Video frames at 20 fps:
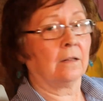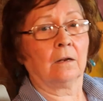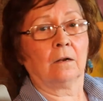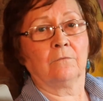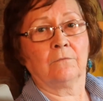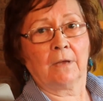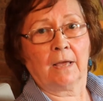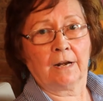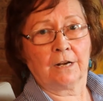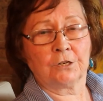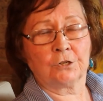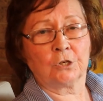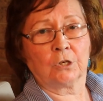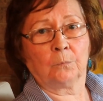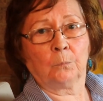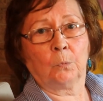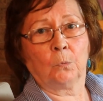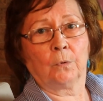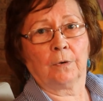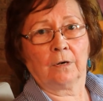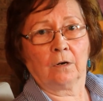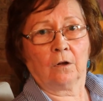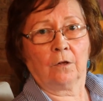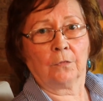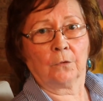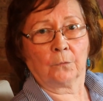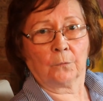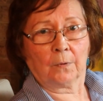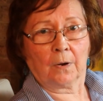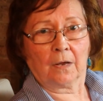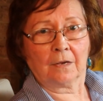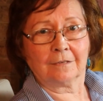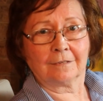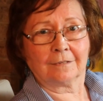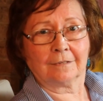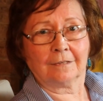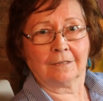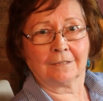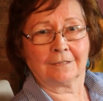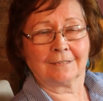a vanishing point on the
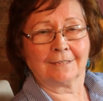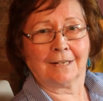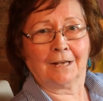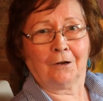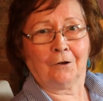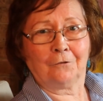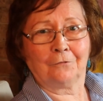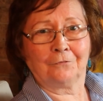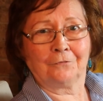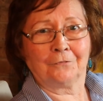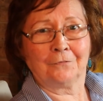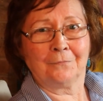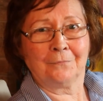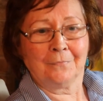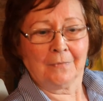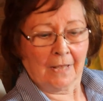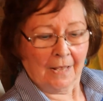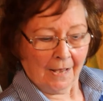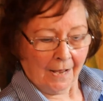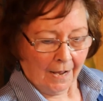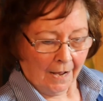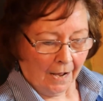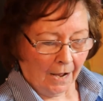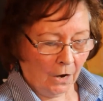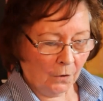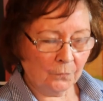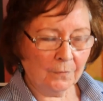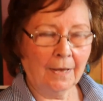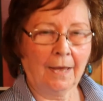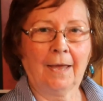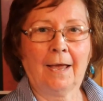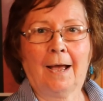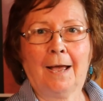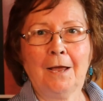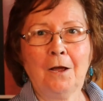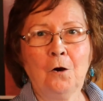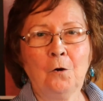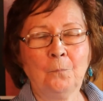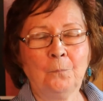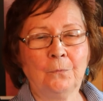horizon itself. Okay,
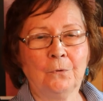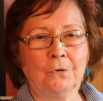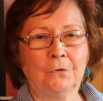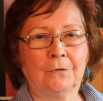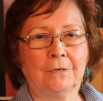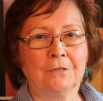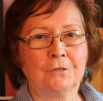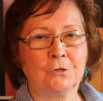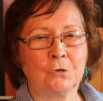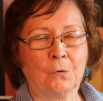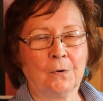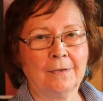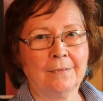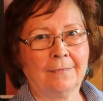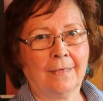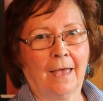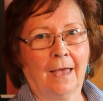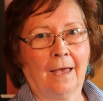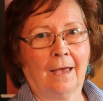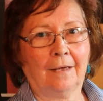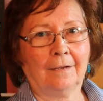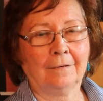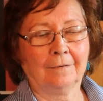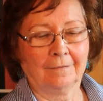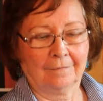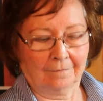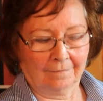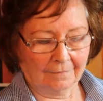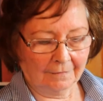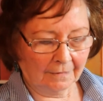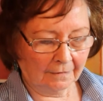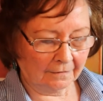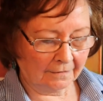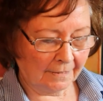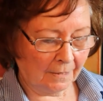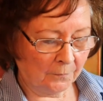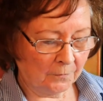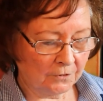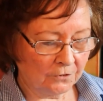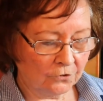I hope you enjoyed that little
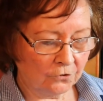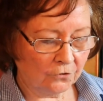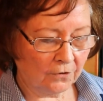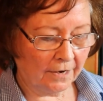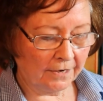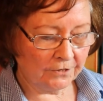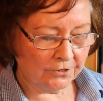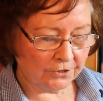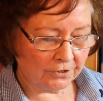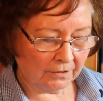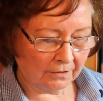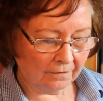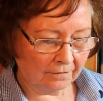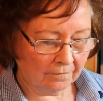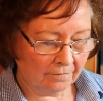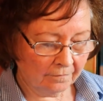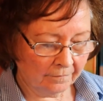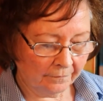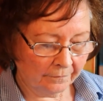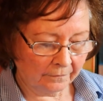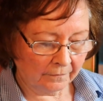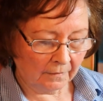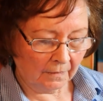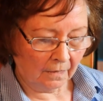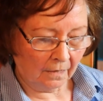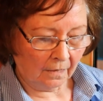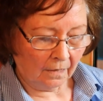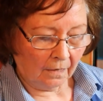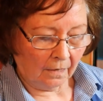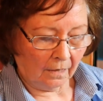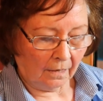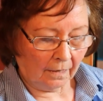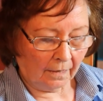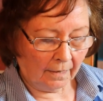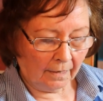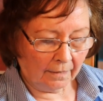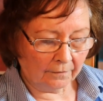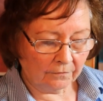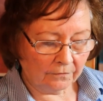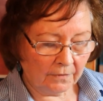demonstration,
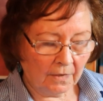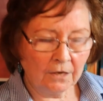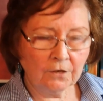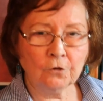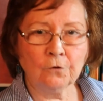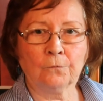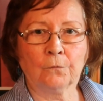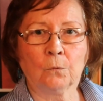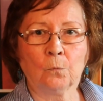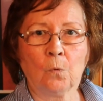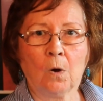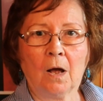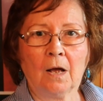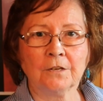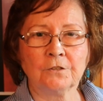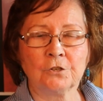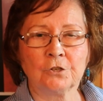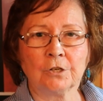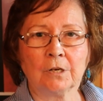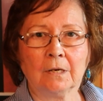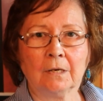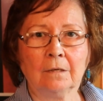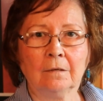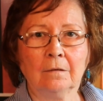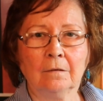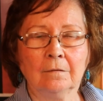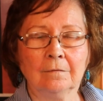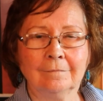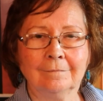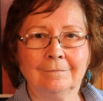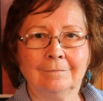and thank you for watching.